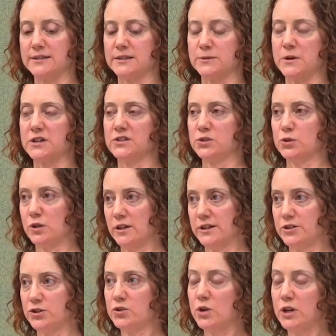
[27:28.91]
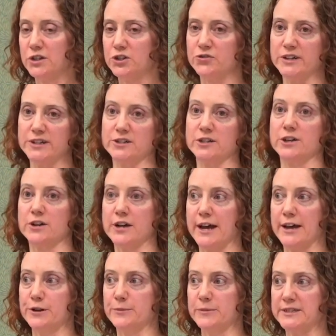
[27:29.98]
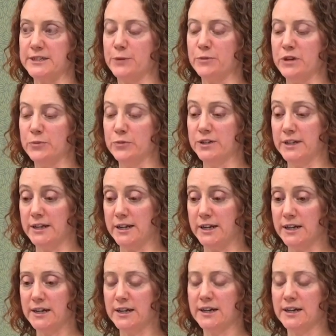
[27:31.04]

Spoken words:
as well as toiletries and other items that people need.